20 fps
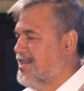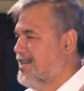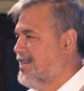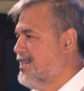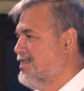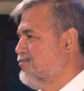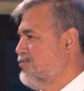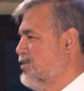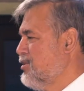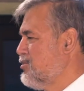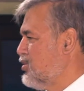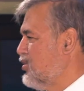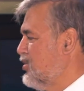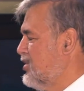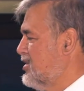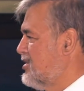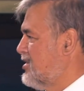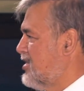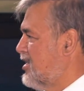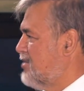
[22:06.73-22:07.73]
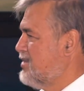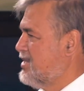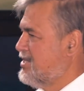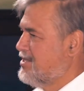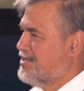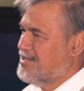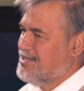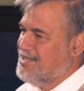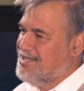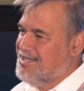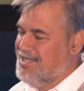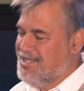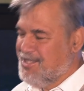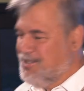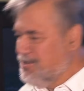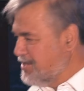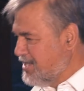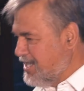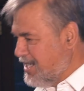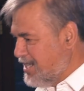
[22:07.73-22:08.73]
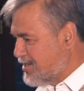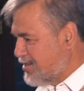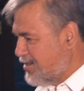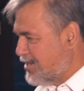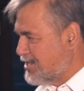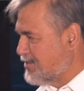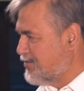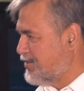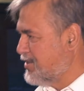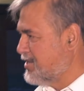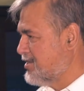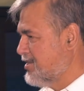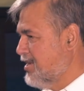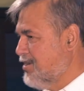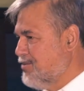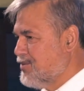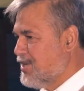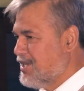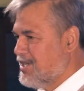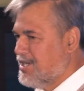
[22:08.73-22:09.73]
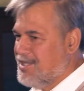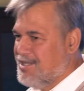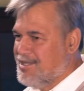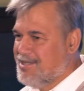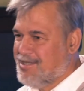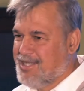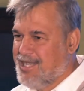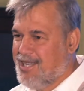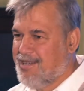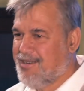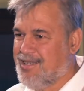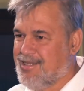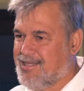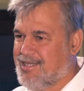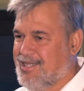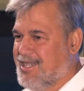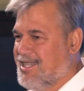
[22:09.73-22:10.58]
And people always tell me, you'll hear God's voice, don't worry, you'll hear it.